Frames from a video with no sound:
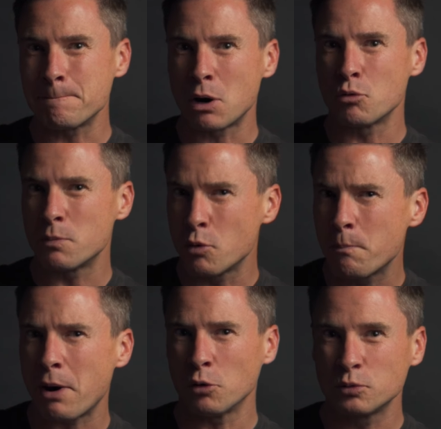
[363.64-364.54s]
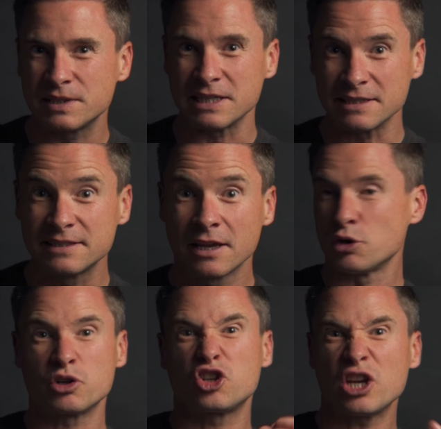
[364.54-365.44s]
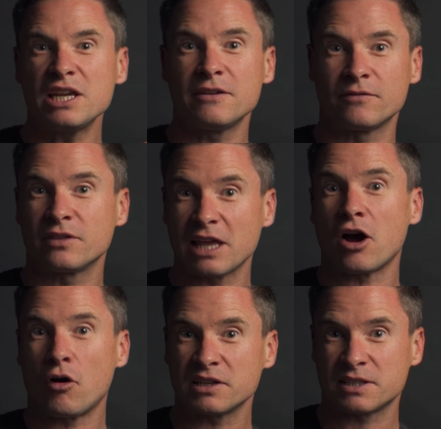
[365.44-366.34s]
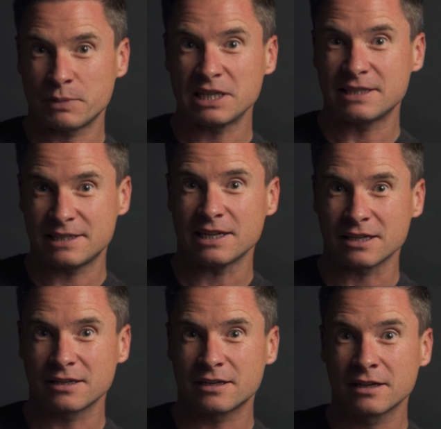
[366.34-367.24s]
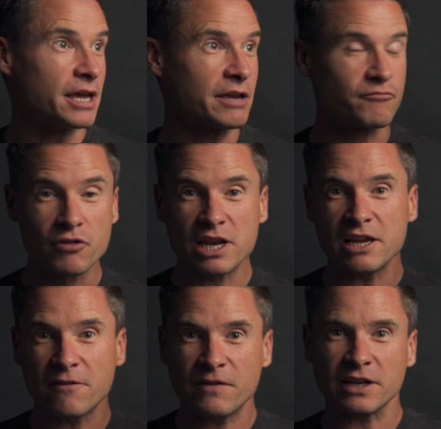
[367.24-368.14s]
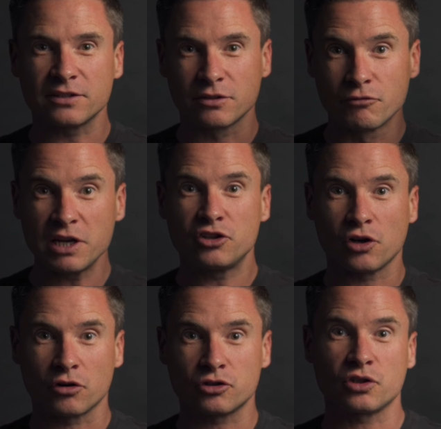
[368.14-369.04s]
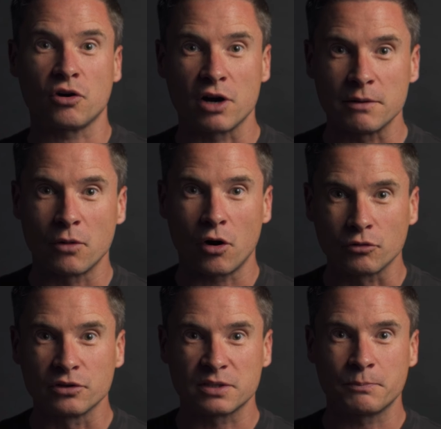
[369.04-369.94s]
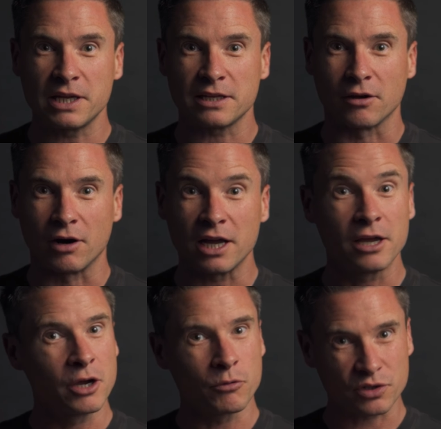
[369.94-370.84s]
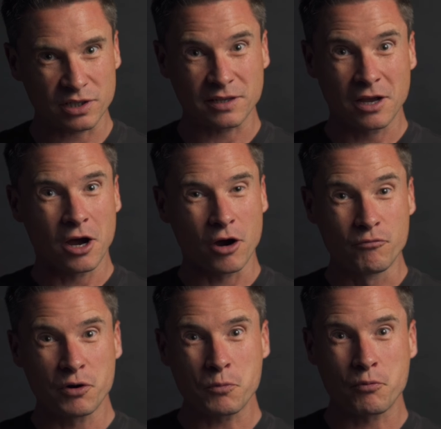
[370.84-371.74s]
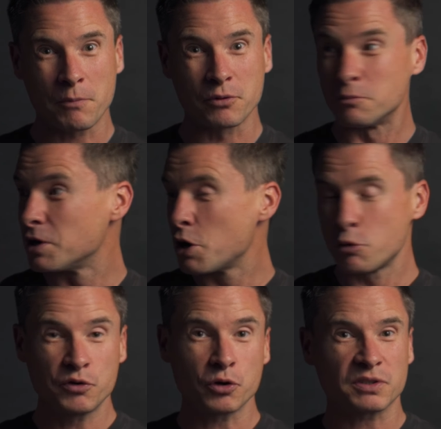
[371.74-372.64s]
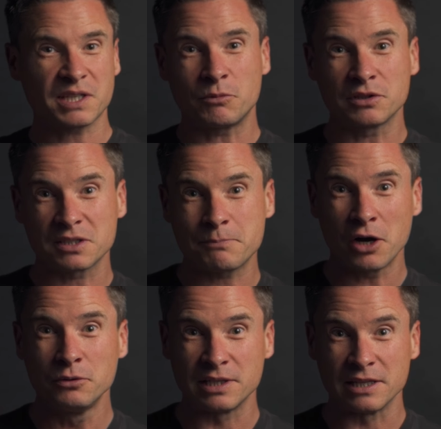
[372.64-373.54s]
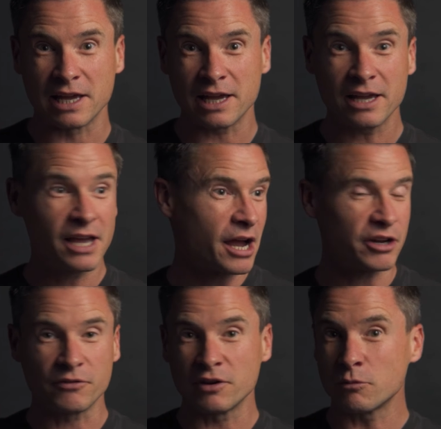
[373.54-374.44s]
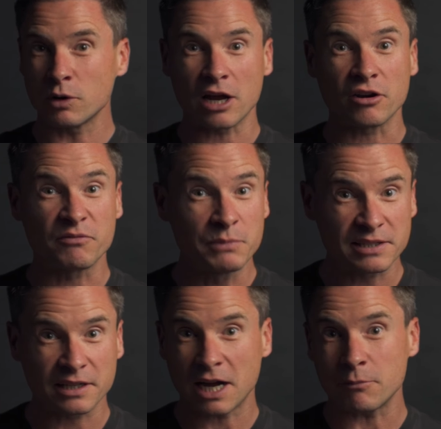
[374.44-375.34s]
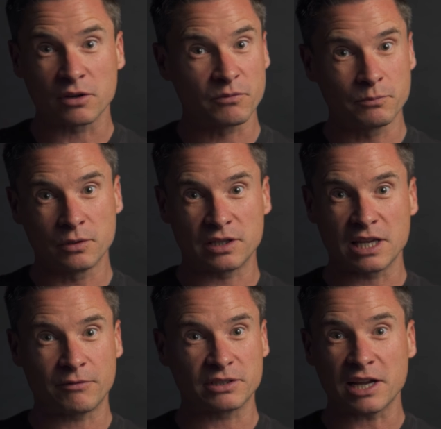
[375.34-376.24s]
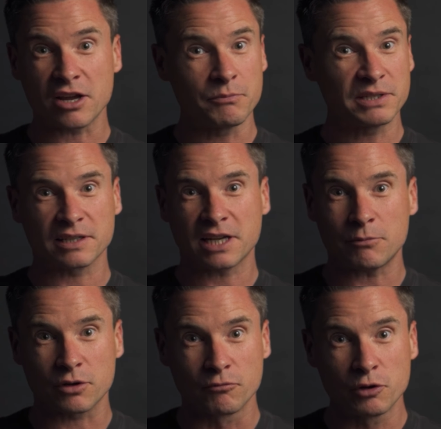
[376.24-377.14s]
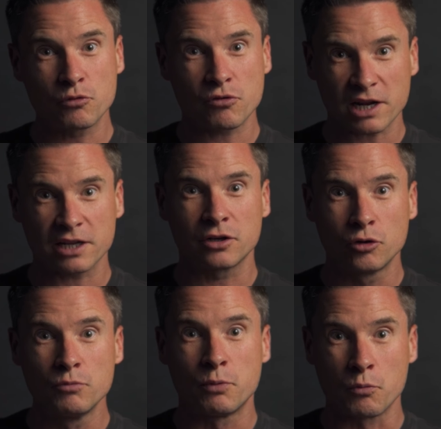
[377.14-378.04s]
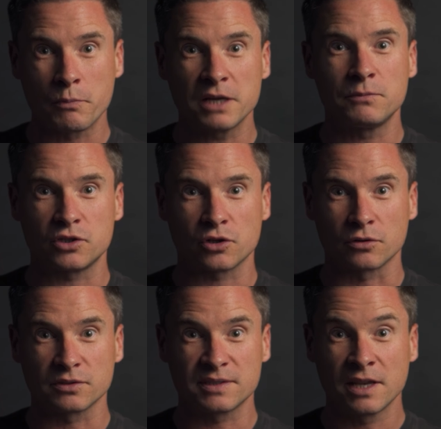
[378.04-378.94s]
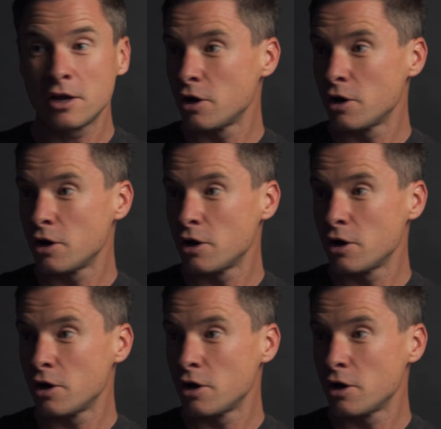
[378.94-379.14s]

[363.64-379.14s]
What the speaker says: multiple pulses to achieve that high speed sync. It really affects the recharge time on the speed light, which is a real problem when you've got someone that's posing there and you think, and I've missed a couple of, the other day I missed a couple of real cracking newborn baby shots